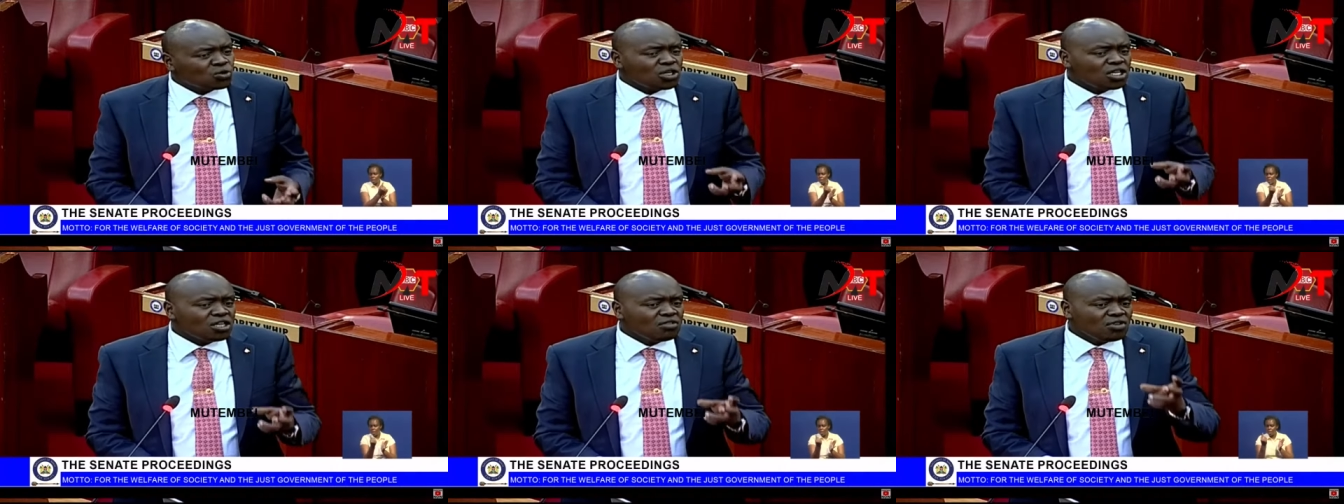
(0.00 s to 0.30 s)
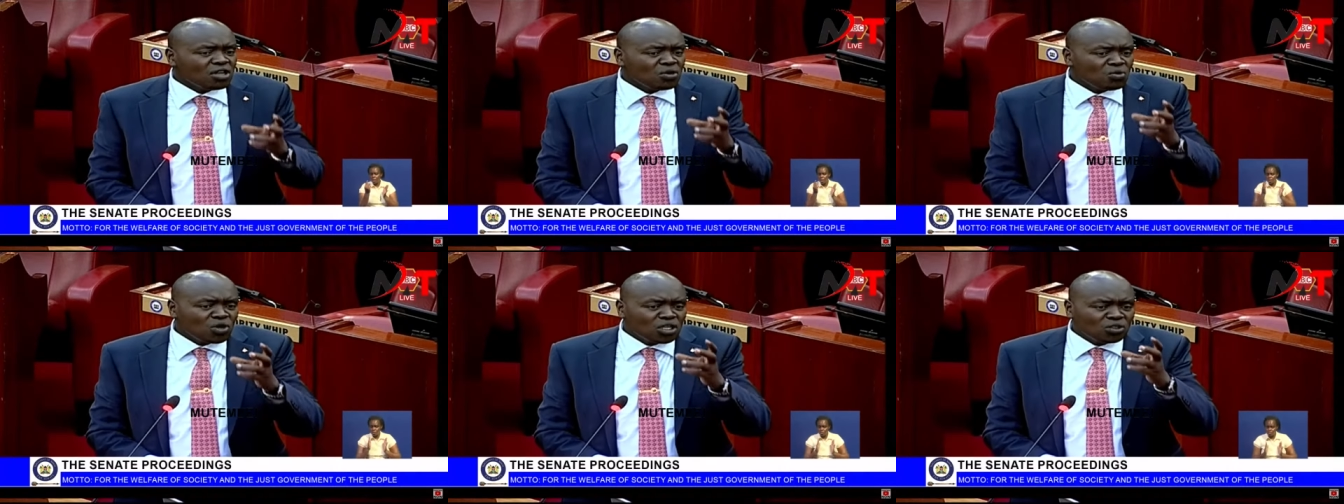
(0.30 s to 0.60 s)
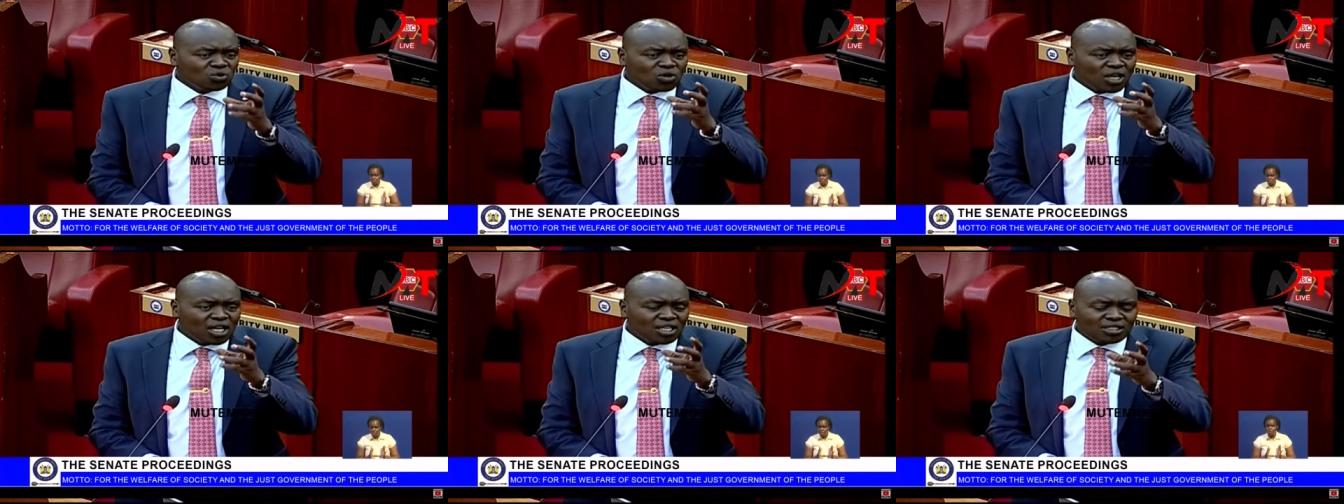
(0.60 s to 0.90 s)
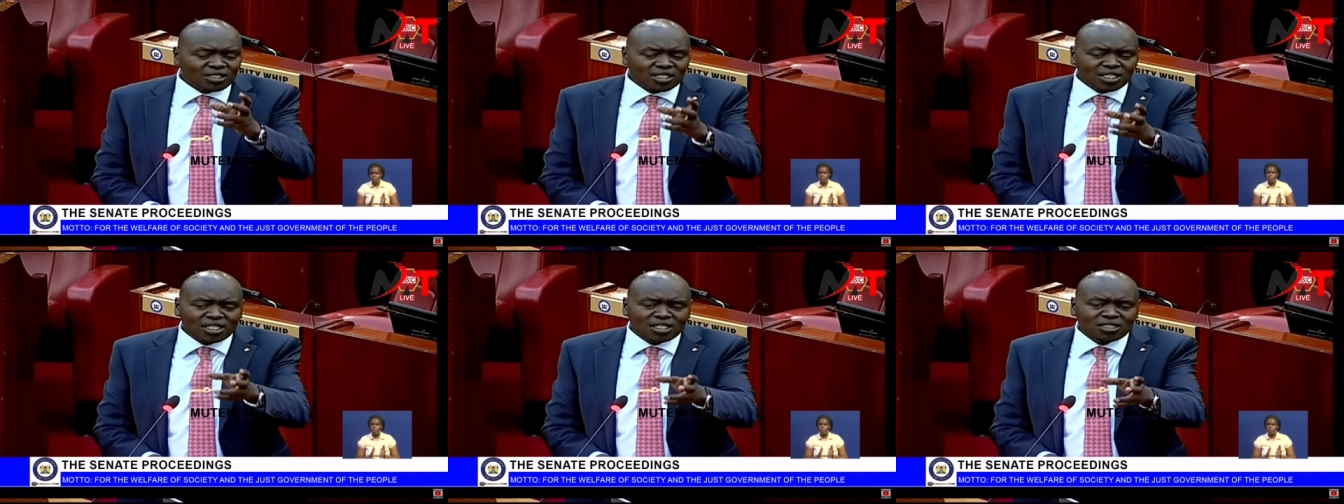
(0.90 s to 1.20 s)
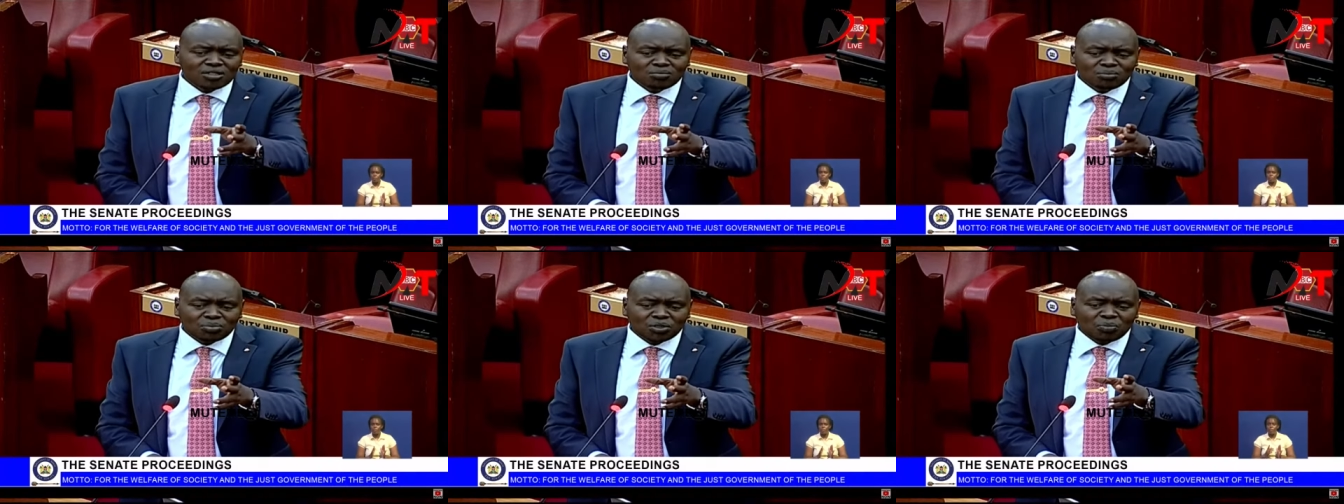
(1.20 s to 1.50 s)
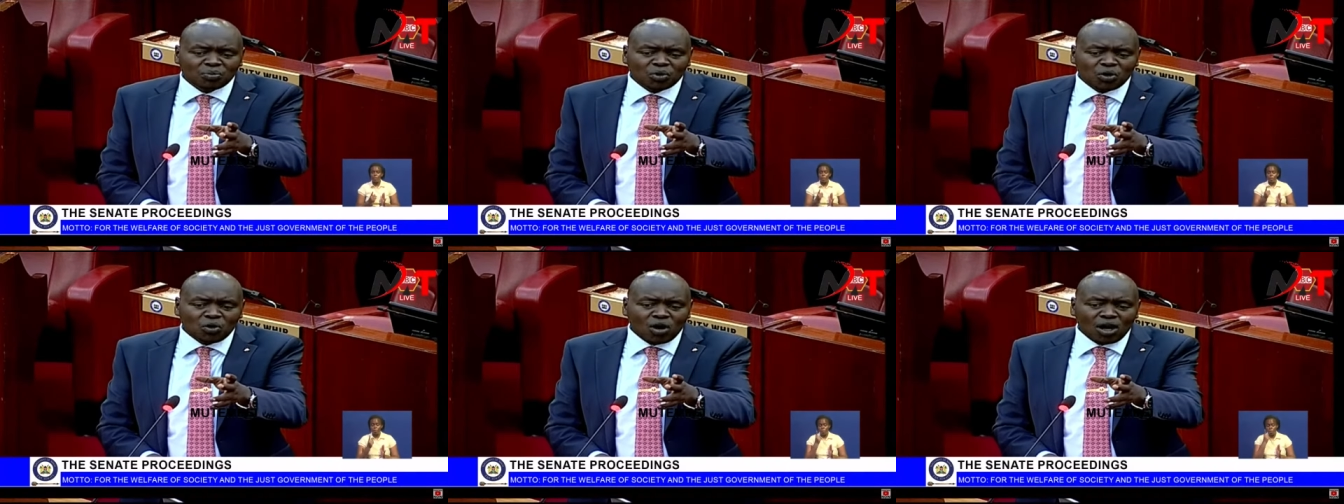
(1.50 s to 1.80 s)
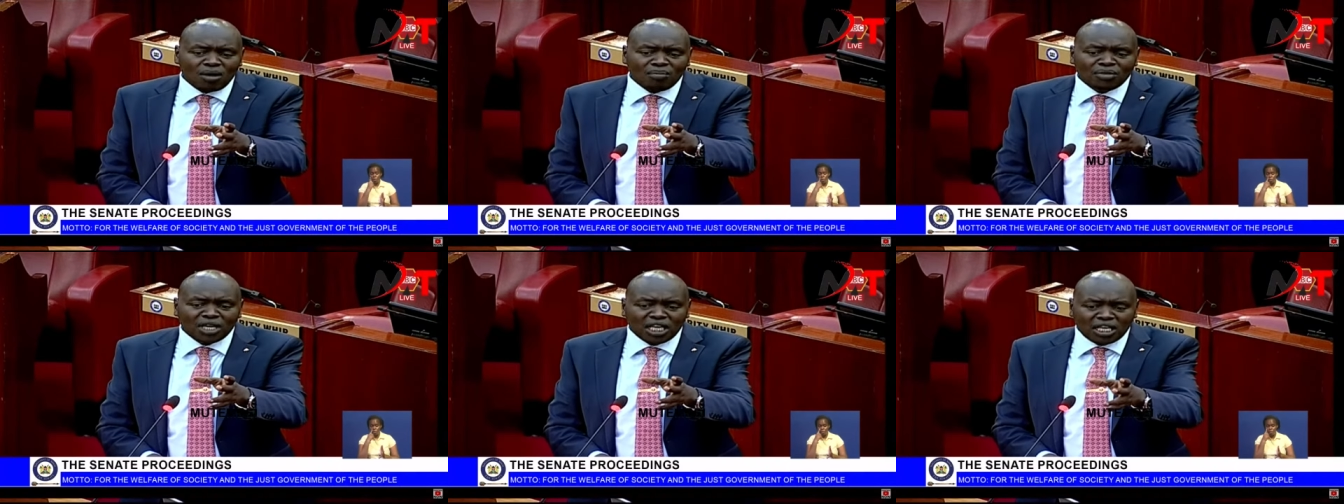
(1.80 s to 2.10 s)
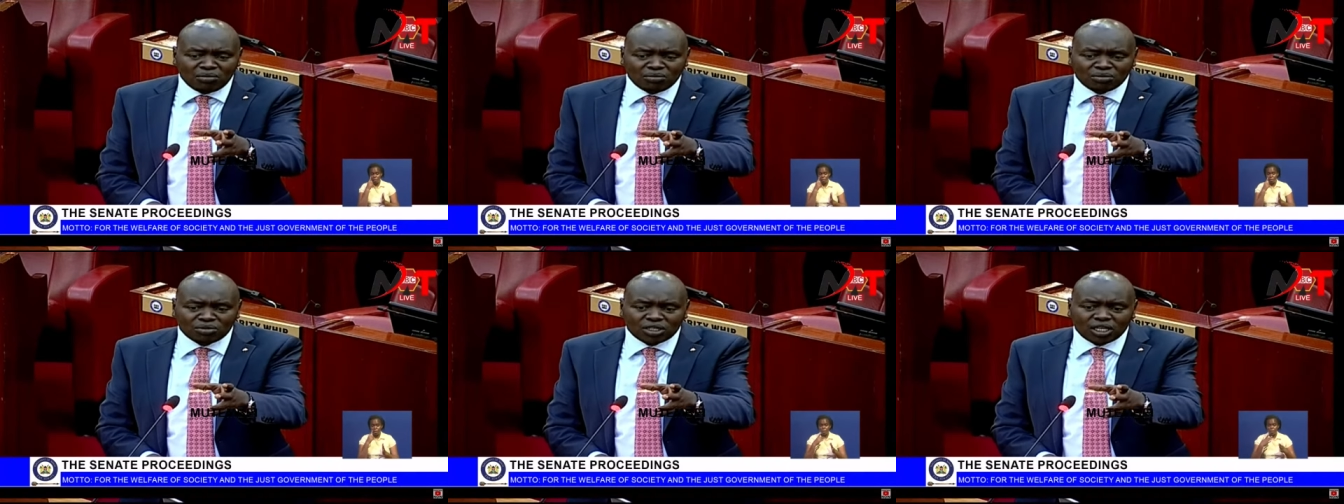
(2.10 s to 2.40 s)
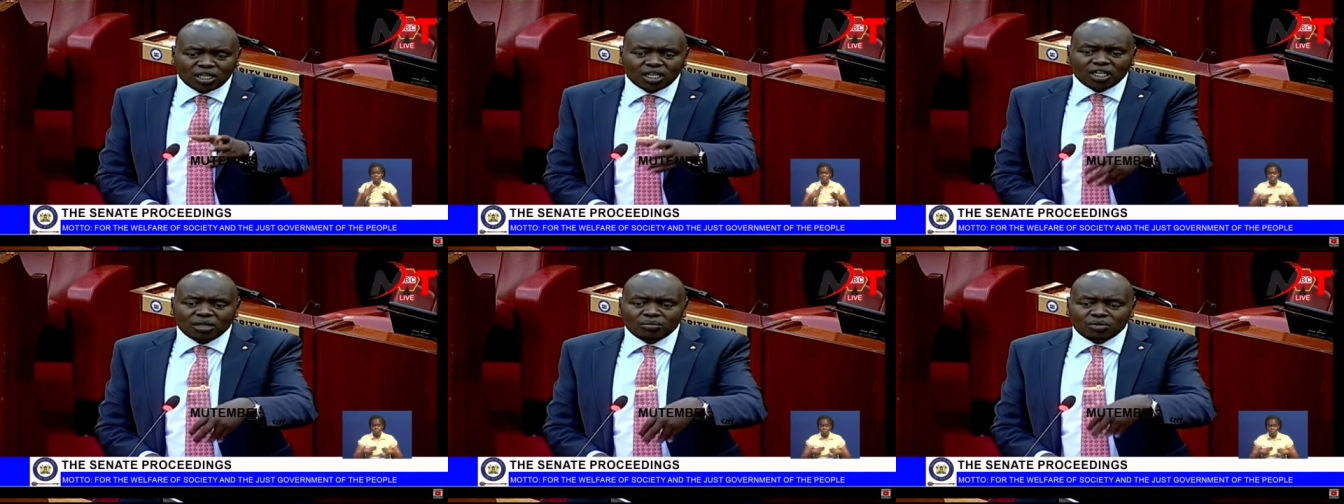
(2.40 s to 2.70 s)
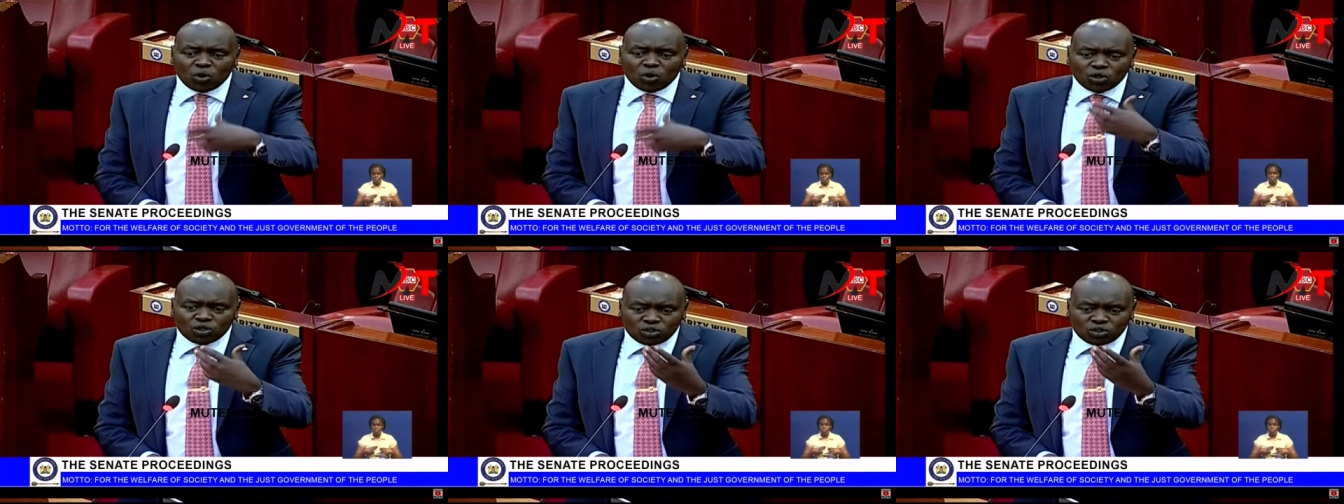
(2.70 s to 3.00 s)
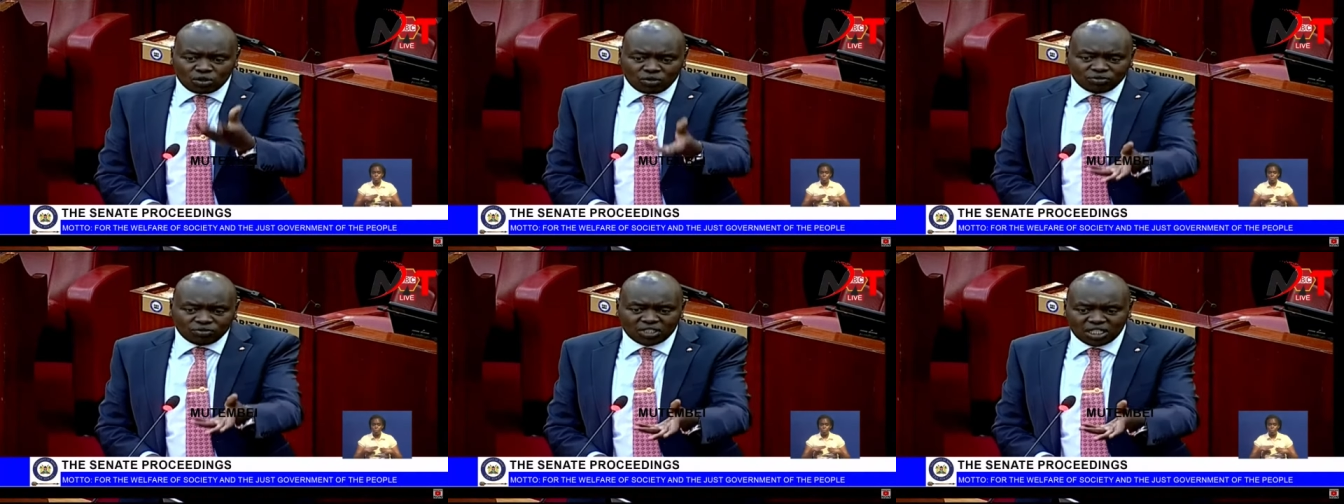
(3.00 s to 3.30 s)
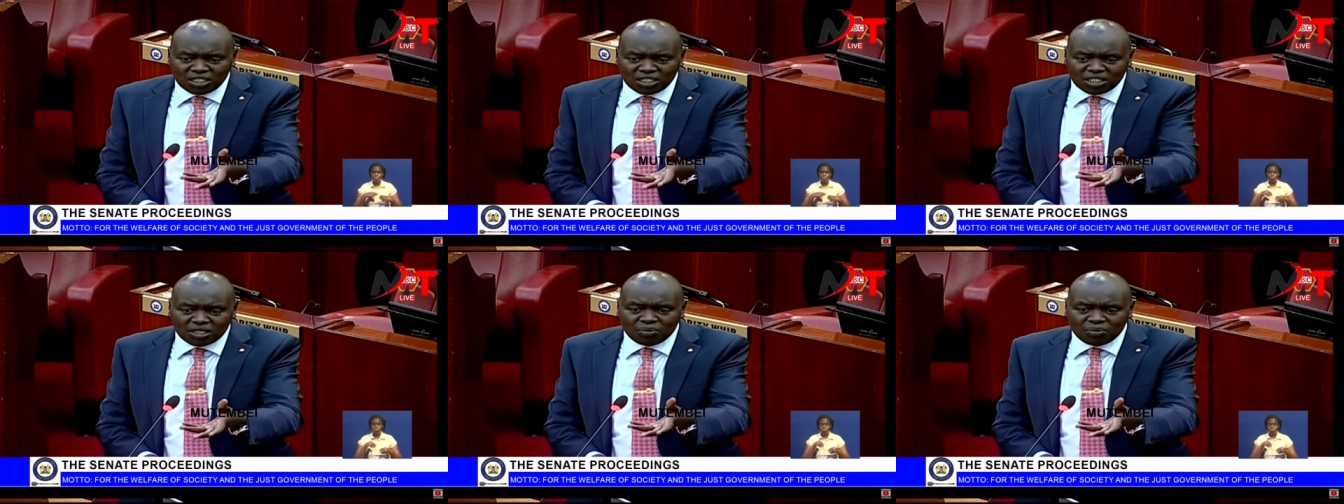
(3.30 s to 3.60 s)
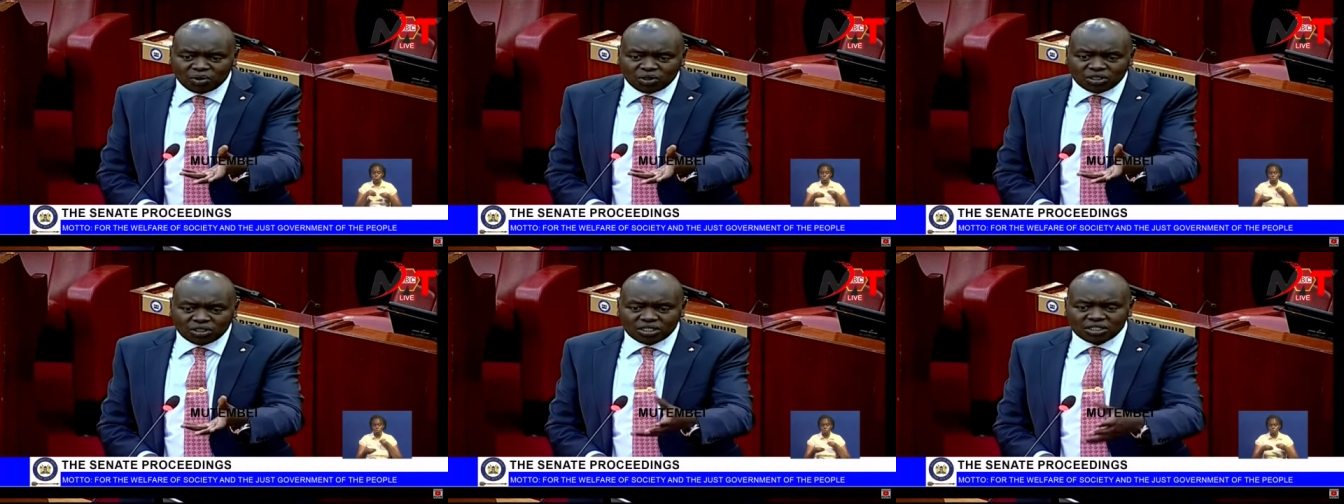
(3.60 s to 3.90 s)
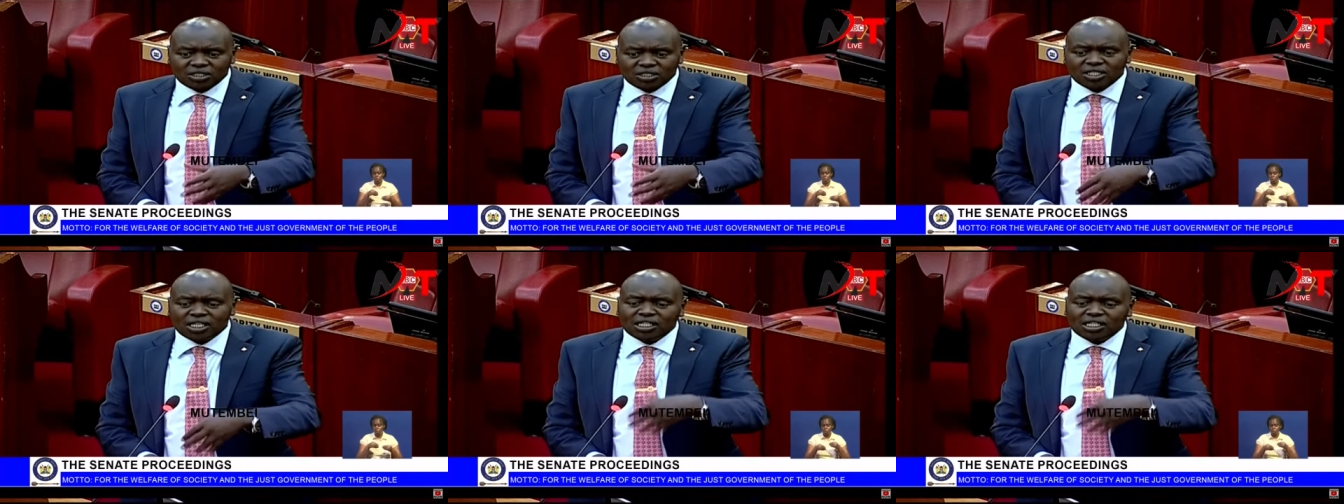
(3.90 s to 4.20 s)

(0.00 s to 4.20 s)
So even what we are seeing, people who are maimed because of Gen Z protests.